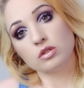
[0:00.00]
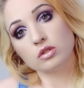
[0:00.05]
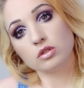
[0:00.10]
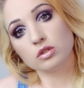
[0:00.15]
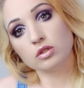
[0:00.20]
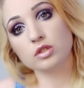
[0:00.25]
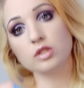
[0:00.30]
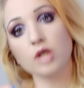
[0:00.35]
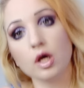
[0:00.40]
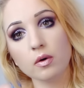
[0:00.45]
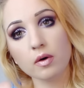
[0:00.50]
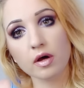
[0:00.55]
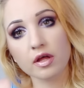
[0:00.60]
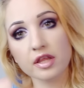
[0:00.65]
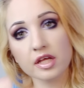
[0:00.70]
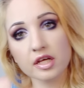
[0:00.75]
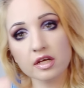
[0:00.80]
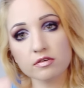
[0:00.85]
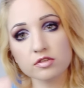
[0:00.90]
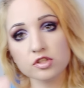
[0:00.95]
So I
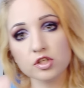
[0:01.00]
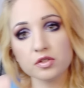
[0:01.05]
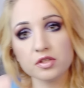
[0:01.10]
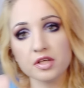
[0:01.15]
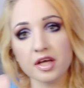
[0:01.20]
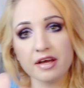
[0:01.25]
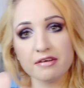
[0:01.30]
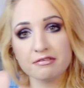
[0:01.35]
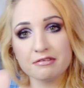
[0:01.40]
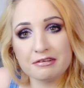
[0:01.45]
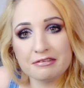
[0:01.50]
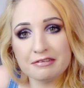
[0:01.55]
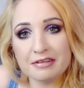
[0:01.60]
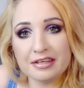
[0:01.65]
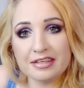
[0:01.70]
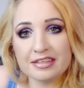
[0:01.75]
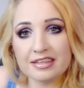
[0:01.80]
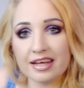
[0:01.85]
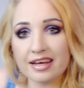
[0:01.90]
think I've shown you everything